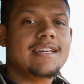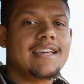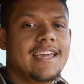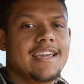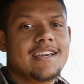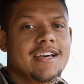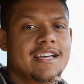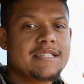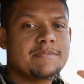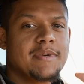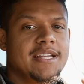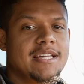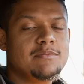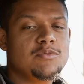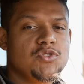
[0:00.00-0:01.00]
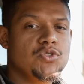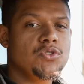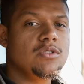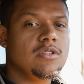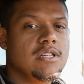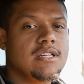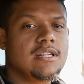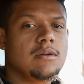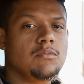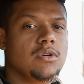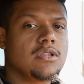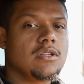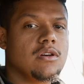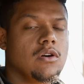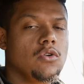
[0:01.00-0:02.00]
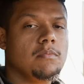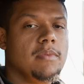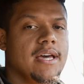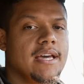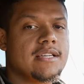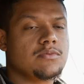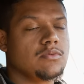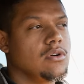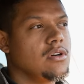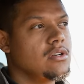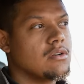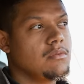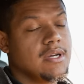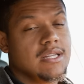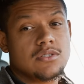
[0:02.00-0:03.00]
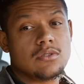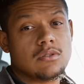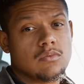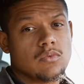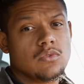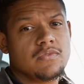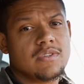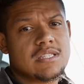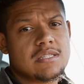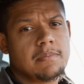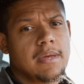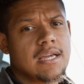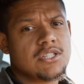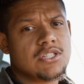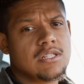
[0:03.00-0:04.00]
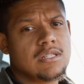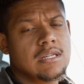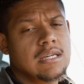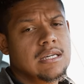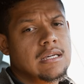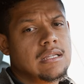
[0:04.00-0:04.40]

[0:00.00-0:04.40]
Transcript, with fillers: hey guys, my name is Julian. I'm with Cobex. We're on our way to a roof inspection.